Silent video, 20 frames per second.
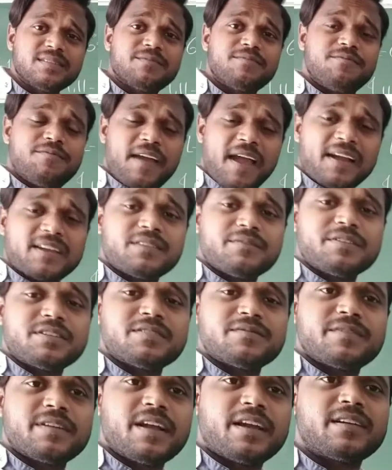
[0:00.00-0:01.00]
is the fact which
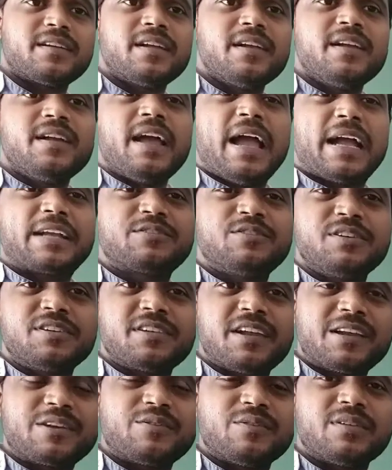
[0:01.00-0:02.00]
we are actually
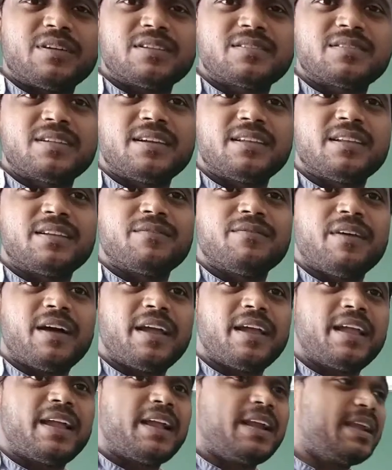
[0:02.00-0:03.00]
trying to understand, that
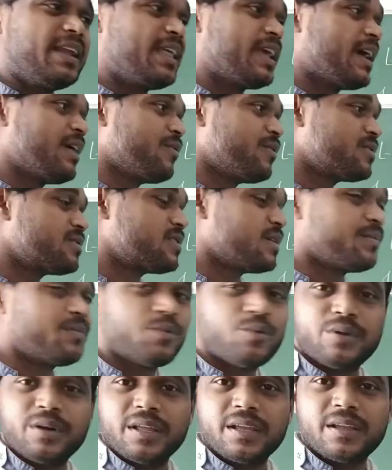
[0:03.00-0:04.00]
why India was
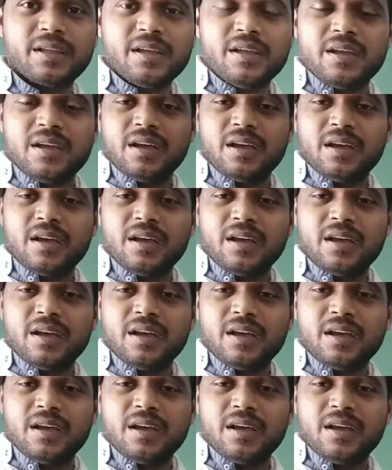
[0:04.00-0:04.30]
supporting